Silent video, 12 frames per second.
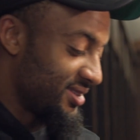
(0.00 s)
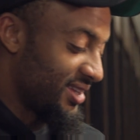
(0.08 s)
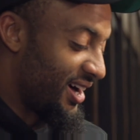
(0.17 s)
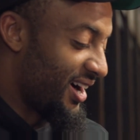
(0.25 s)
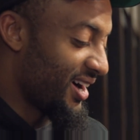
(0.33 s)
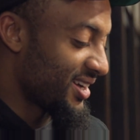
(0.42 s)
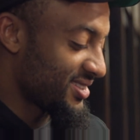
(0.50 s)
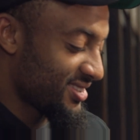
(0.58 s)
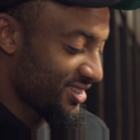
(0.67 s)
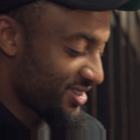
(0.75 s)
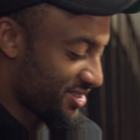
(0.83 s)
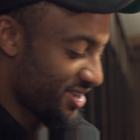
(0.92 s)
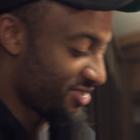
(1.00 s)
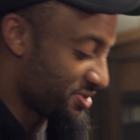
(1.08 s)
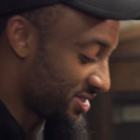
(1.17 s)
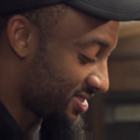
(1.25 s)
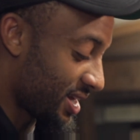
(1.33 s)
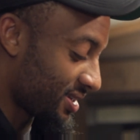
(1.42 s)
the odds have
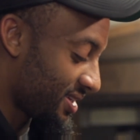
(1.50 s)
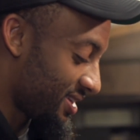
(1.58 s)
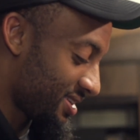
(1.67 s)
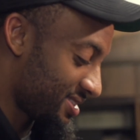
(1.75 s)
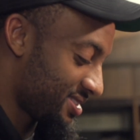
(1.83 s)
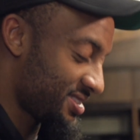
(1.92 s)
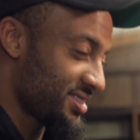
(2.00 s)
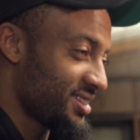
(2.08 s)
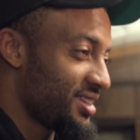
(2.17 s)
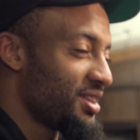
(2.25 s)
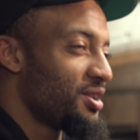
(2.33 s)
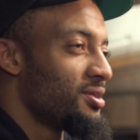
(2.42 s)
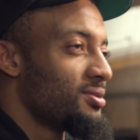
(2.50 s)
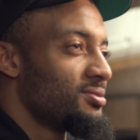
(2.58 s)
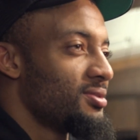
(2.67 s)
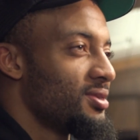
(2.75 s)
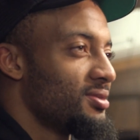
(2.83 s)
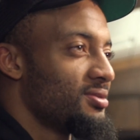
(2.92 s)
been stacked against, you know,
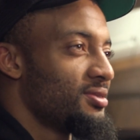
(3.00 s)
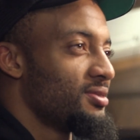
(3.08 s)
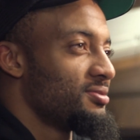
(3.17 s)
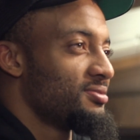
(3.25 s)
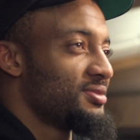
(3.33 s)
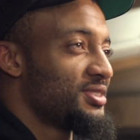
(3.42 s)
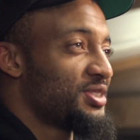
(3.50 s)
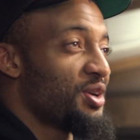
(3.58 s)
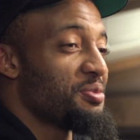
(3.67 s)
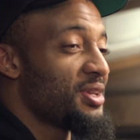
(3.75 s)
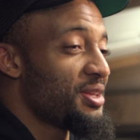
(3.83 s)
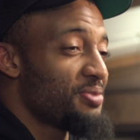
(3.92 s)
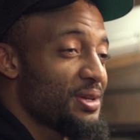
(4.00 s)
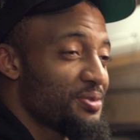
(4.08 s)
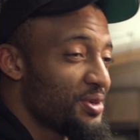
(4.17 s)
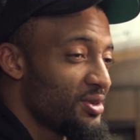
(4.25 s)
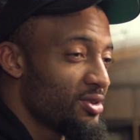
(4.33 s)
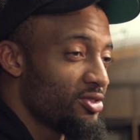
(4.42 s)
so many
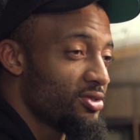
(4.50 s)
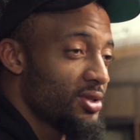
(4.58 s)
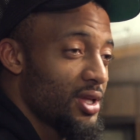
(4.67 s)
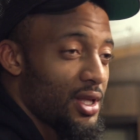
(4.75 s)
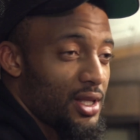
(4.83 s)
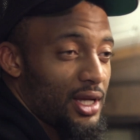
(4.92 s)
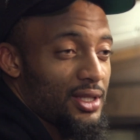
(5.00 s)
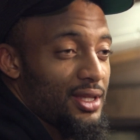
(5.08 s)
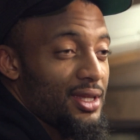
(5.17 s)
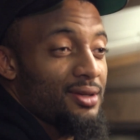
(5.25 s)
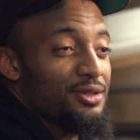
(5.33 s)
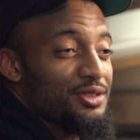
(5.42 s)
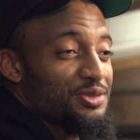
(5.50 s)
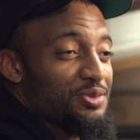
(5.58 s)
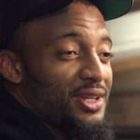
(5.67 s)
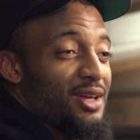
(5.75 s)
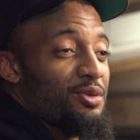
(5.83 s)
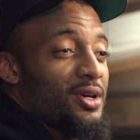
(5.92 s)
people who, like the Eagles,
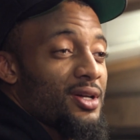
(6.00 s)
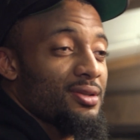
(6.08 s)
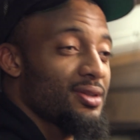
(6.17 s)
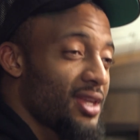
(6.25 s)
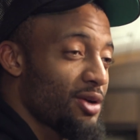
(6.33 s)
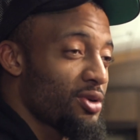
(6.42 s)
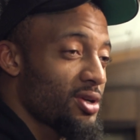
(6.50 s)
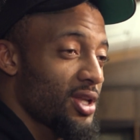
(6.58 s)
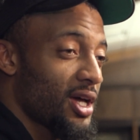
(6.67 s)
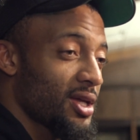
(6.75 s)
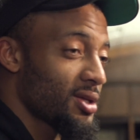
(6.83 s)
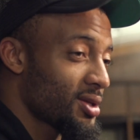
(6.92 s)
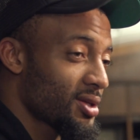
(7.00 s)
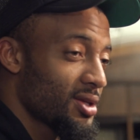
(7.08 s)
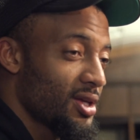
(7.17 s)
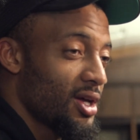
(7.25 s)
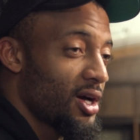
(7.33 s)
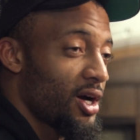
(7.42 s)
when they won, they were like
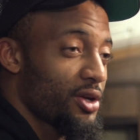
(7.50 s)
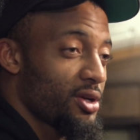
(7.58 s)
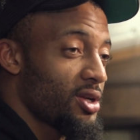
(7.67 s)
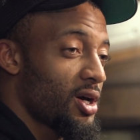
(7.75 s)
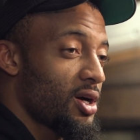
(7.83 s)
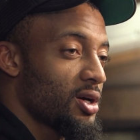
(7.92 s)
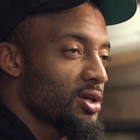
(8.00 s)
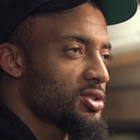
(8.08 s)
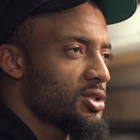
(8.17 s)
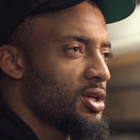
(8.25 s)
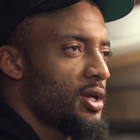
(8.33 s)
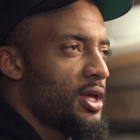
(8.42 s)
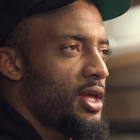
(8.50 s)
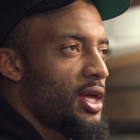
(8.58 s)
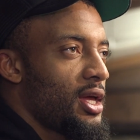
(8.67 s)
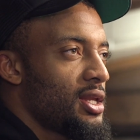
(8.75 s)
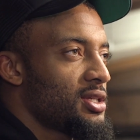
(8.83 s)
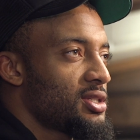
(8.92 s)
underdogs.
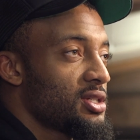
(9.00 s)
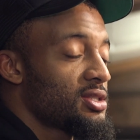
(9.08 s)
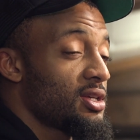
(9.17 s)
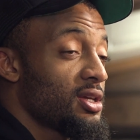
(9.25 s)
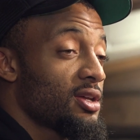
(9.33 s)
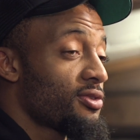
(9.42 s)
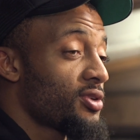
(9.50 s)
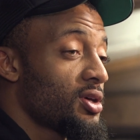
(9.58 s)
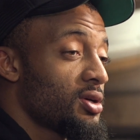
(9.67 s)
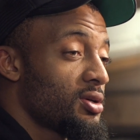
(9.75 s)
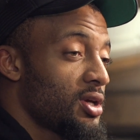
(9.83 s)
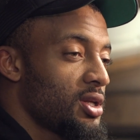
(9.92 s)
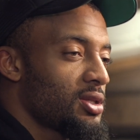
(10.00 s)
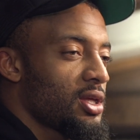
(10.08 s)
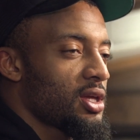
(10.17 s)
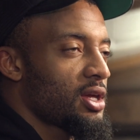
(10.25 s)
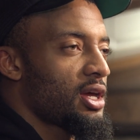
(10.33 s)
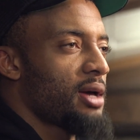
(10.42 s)
And it's the NFL.
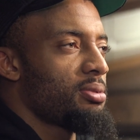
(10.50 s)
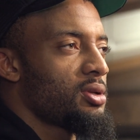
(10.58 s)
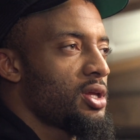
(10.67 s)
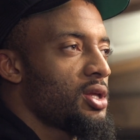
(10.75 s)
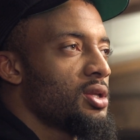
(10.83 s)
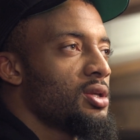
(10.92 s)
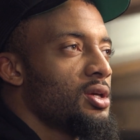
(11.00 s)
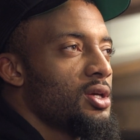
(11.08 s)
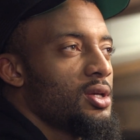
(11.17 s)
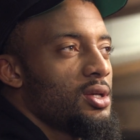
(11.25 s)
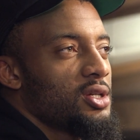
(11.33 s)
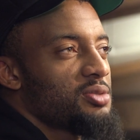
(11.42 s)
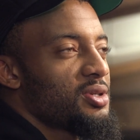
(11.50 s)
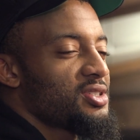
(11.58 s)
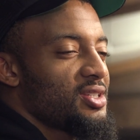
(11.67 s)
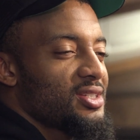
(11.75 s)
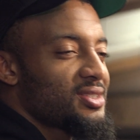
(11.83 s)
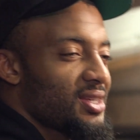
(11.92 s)
Anything can happen. And especially
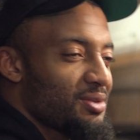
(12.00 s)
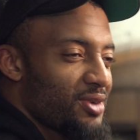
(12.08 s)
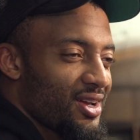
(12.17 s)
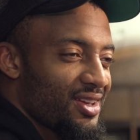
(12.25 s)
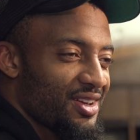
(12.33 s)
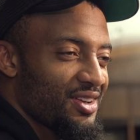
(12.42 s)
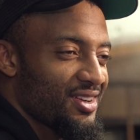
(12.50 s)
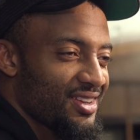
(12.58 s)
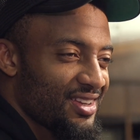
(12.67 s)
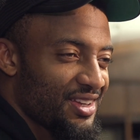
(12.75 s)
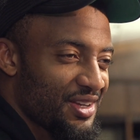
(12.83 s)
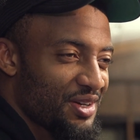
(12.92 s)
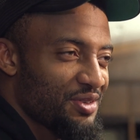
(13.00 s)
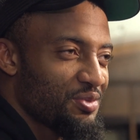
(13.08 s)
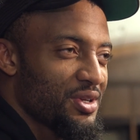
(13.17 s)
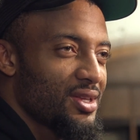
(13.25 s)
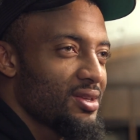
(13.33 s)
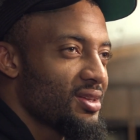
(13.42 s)
this team right here, you know,
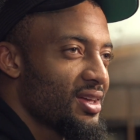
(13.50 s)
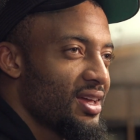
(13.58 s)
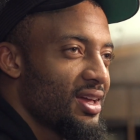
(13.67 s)
we